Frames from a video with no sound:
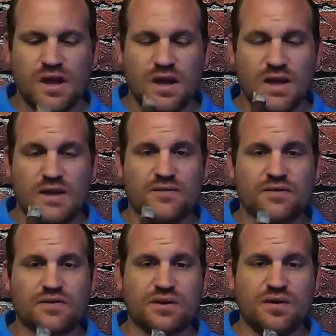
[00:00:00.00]
I like
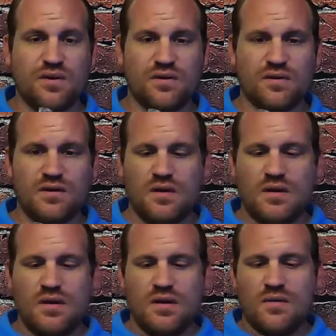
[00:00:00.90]
different cigars,
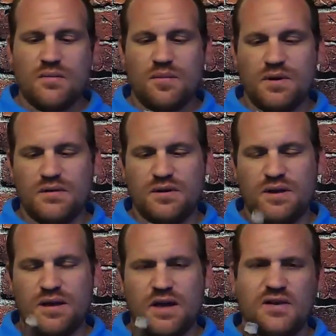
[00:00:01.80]
but
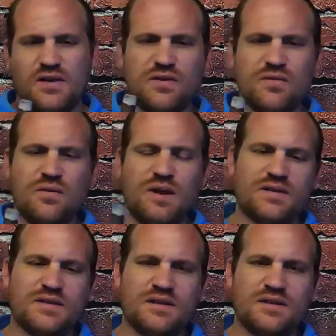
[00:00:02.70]
I do
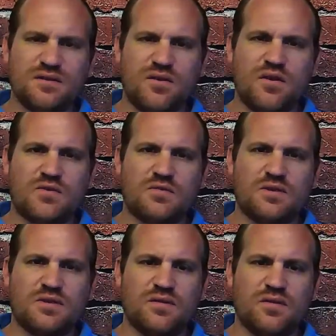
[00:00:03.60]
like seeing cigars
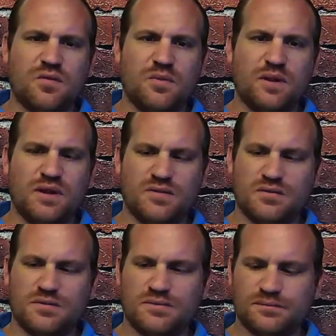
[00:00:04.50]
reach their full potential.